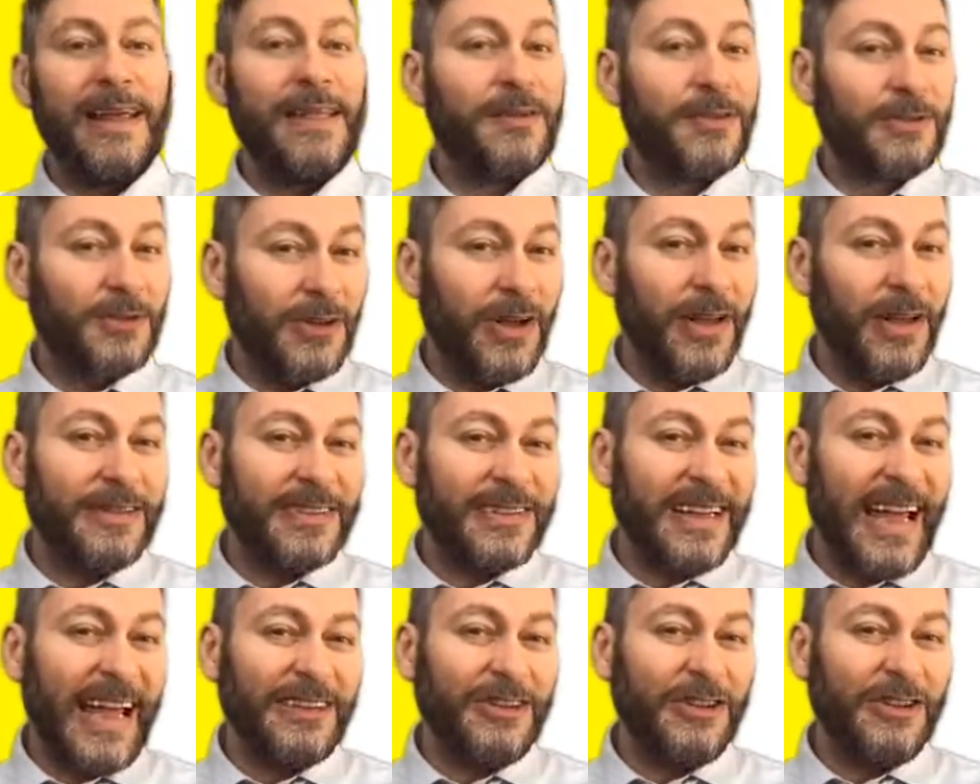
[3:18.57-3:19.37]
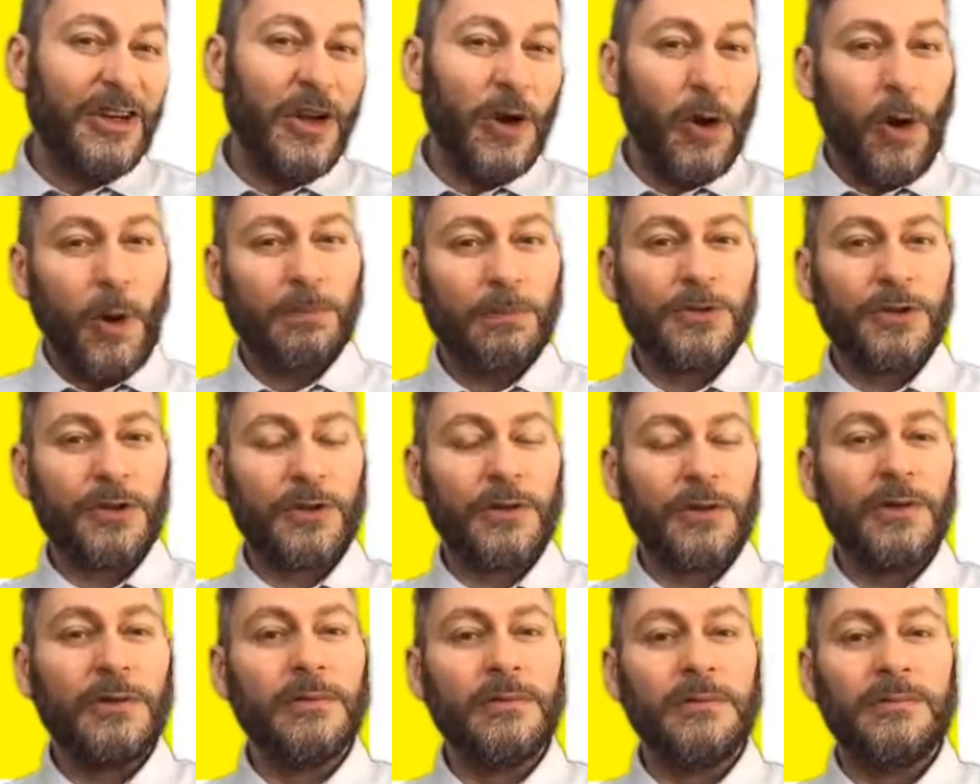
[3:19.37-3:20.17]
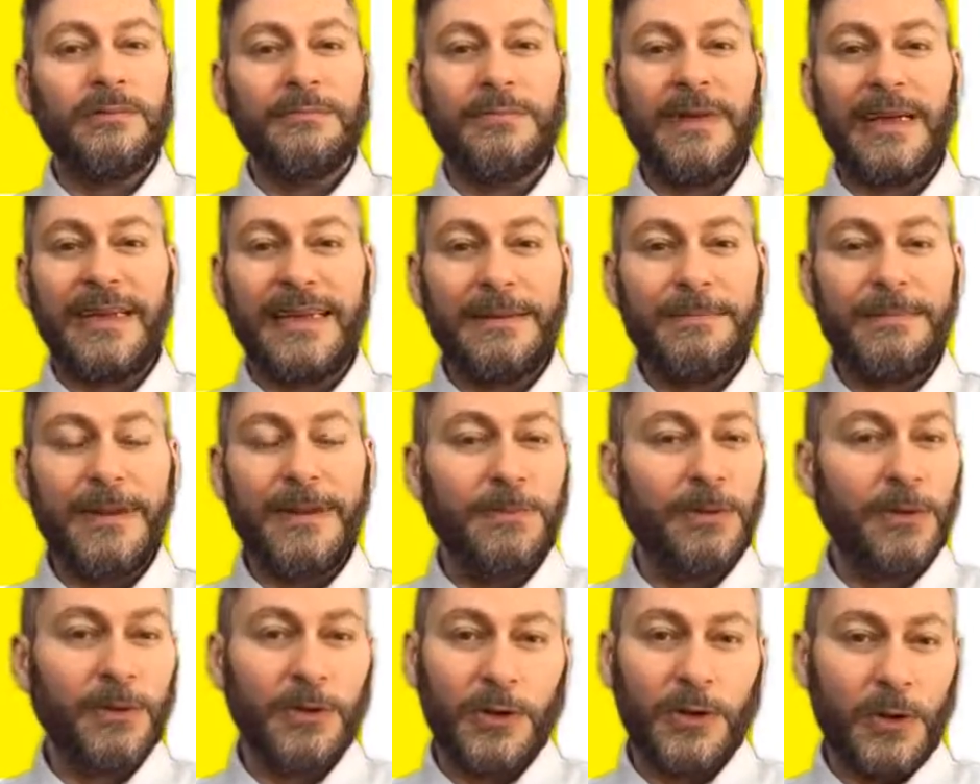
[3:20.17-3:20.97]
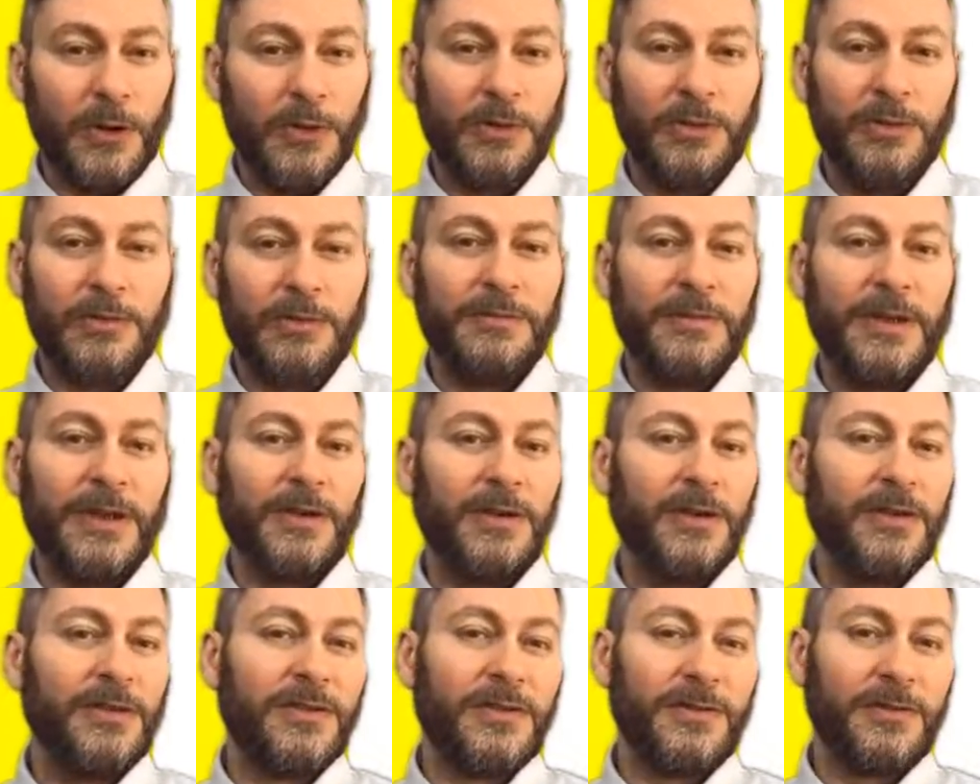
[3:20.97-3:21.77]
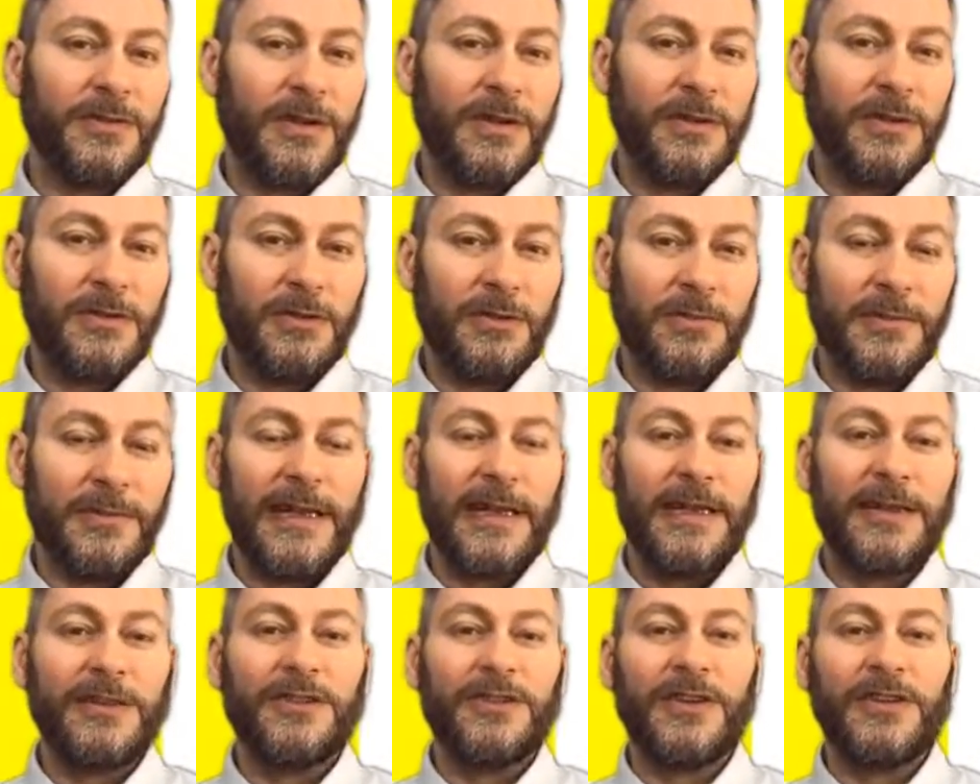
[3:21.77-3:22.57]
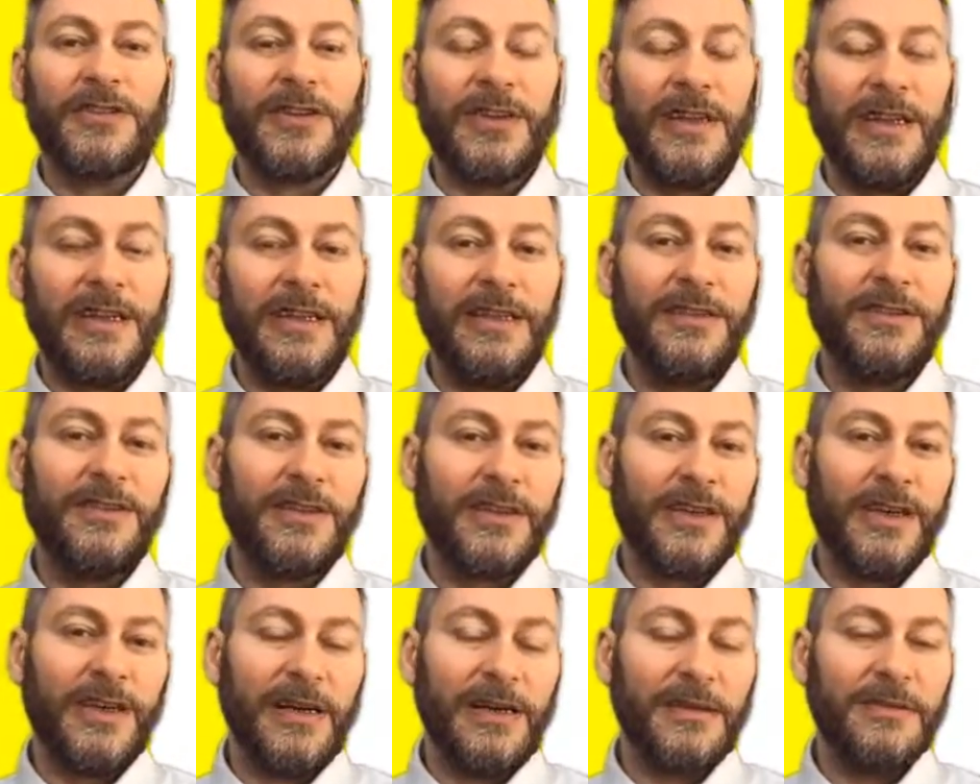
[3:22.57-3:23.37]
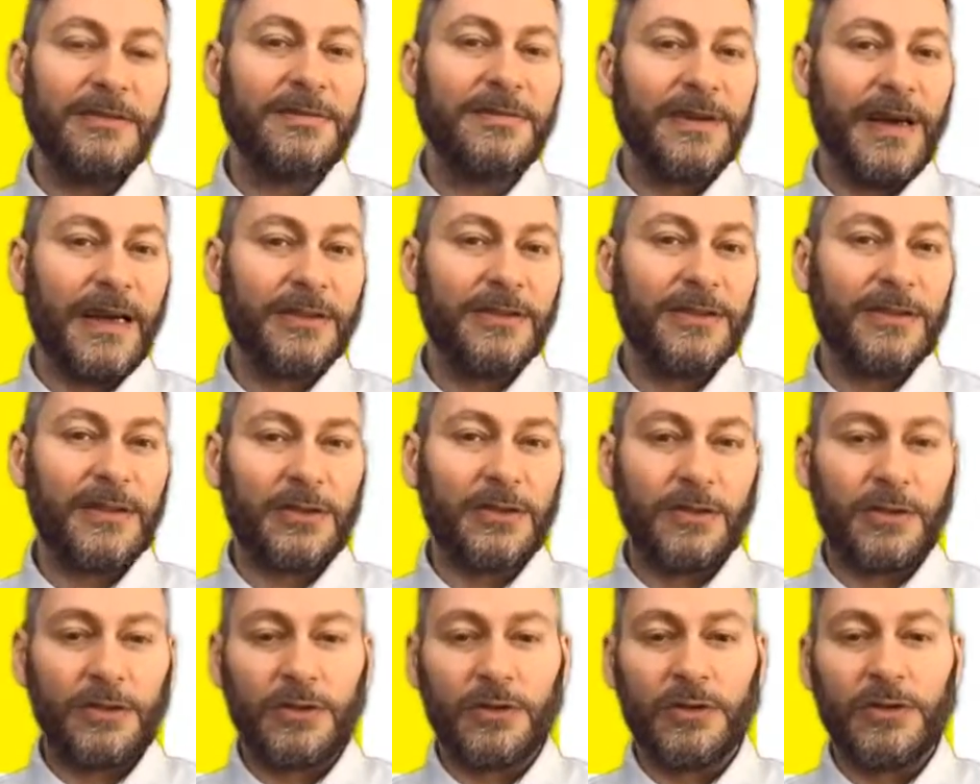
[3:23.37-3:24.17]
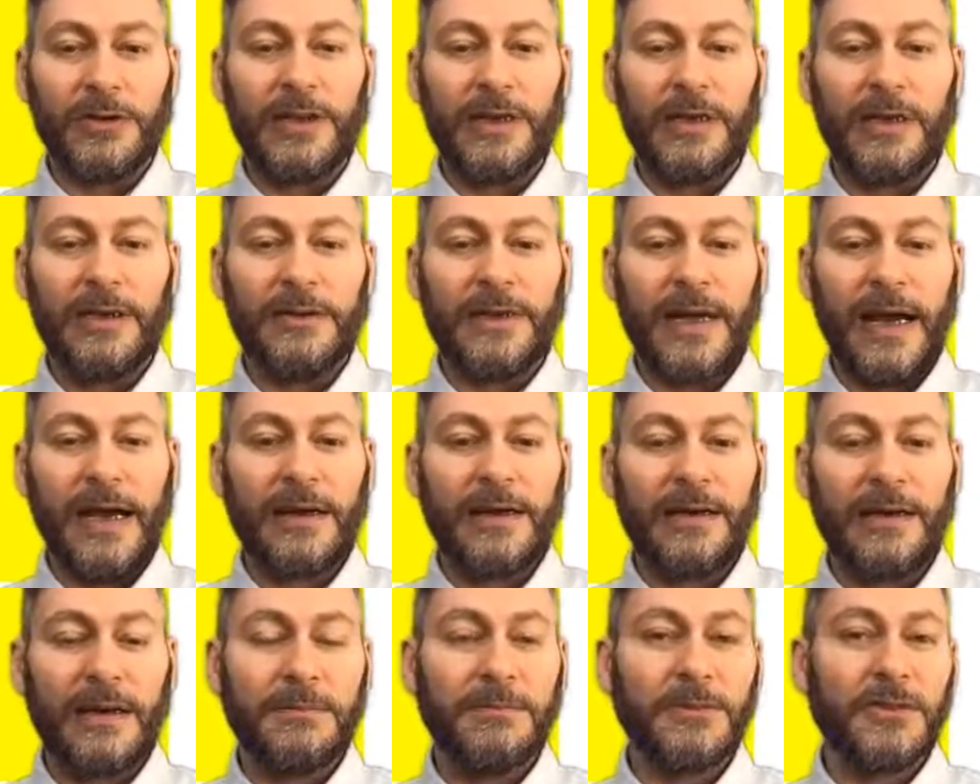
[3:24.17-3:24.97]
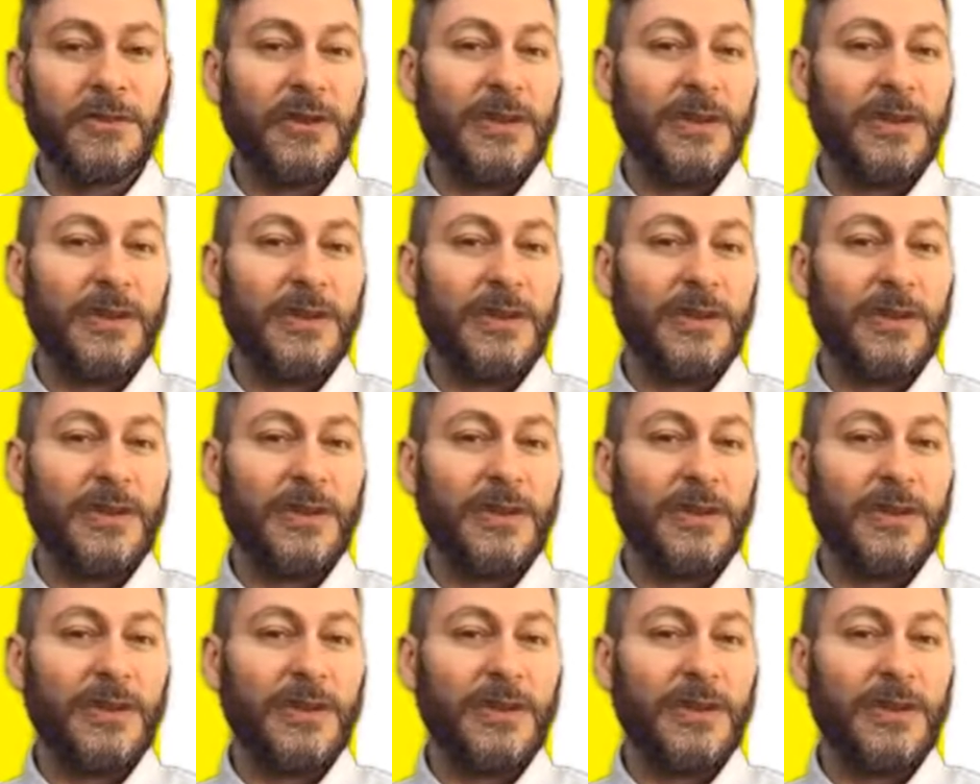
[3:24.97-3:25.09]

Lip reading: It is actually optional. Many people don't, because to make it just easier and faster to draw the diagram.